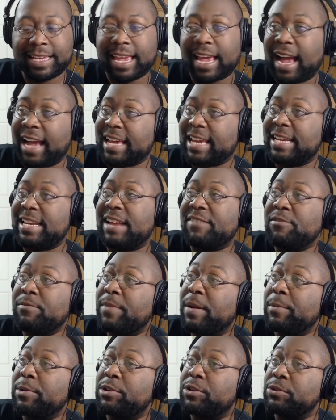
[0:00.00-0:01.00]
I can never
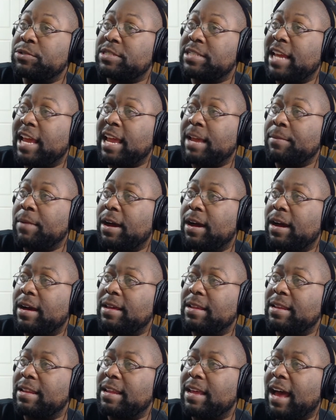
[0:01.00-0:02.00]
remember dude's name.
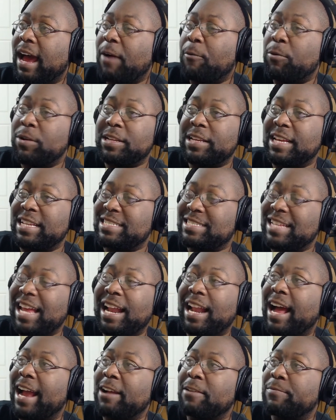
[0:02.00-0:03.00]
I want it's not
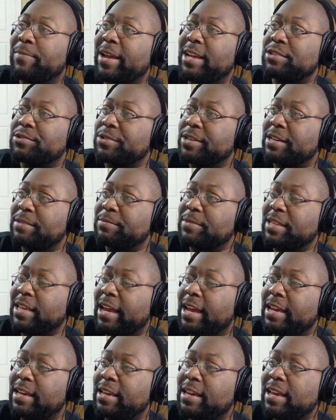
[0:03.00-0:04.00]
Iron Patriot, but
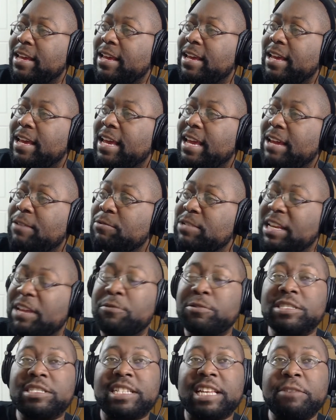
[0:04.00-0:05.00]
like he was he
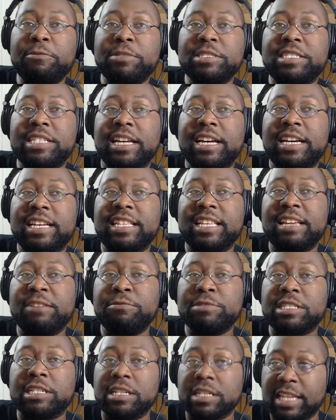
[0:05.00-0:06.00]
was he was uh he
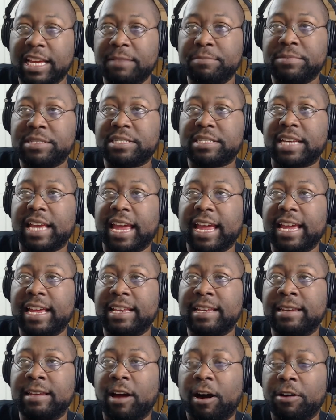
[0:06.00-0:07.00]
was glimpsed
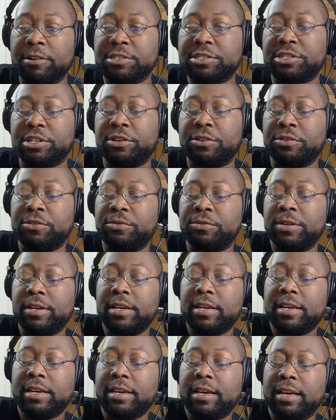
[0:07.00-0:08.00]
in also
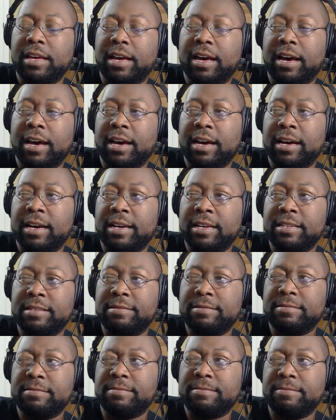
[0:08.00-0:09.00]
uh
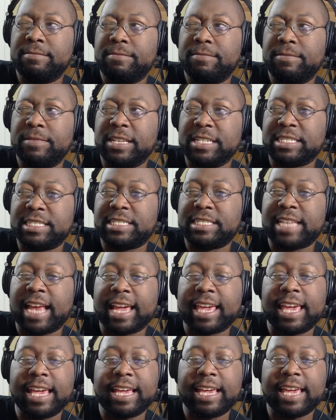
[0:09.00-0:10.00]
the second